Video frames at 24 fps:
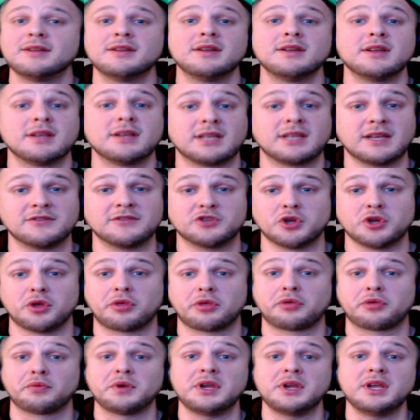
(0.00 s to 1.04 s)
gives you a
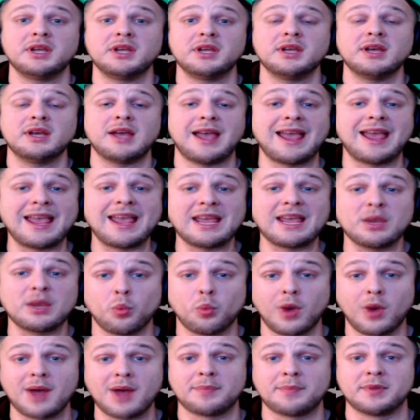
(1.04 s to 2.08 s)
3/8
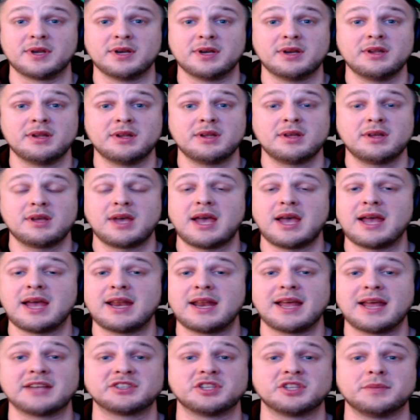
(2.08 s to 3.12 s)
weapon, and
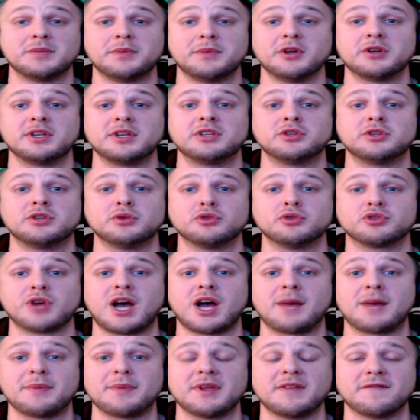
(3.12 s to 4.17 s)
has the ability to
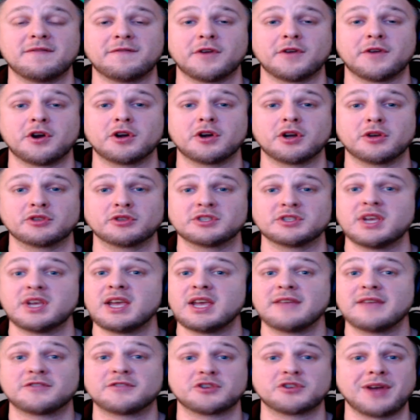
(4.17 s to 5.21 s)
drop Infernos.
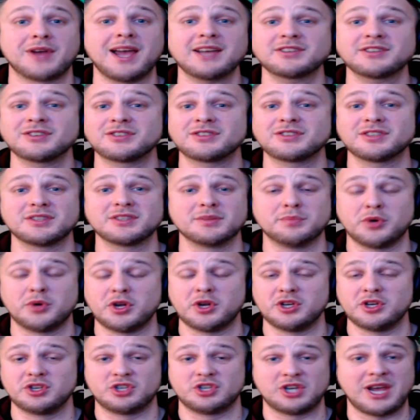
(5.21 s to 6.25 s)
If Jaraxxus isn't
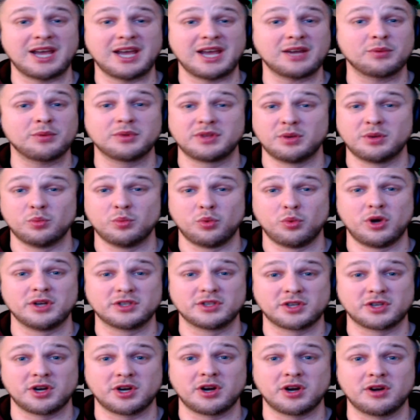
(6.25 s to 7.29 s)
put in check within one
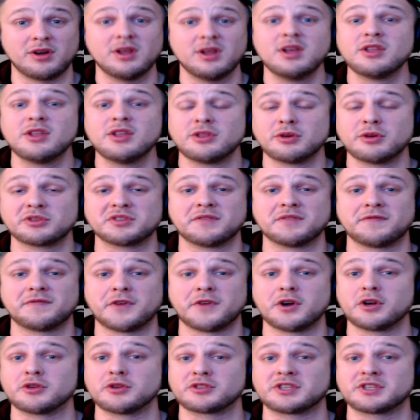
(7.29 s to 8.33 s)
turn, those
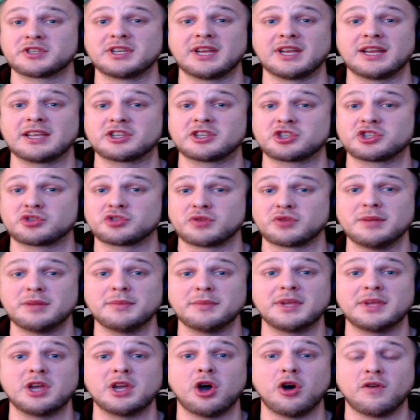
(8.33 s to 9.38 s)
Infernos can get
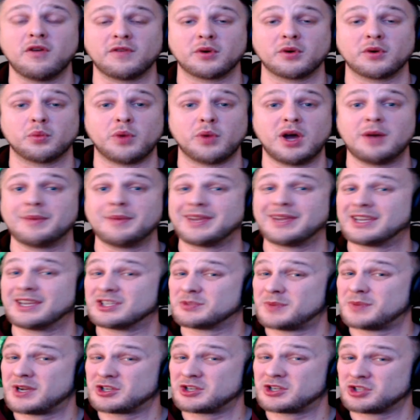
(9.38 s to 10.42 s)
extremely overwhelming,
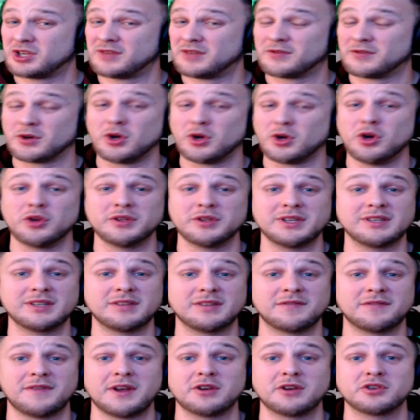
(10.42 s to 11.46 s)
especially if you're holding
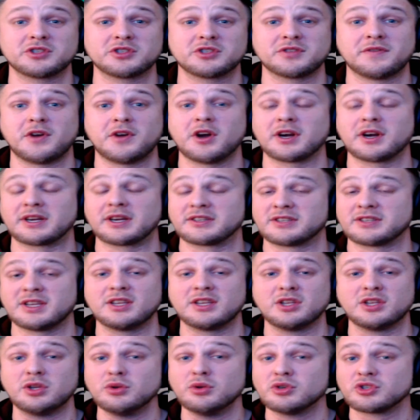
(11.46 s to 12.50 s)
Defenders of Argus.
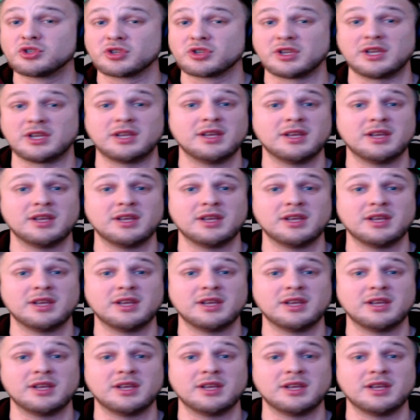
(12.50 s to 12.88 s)
It usually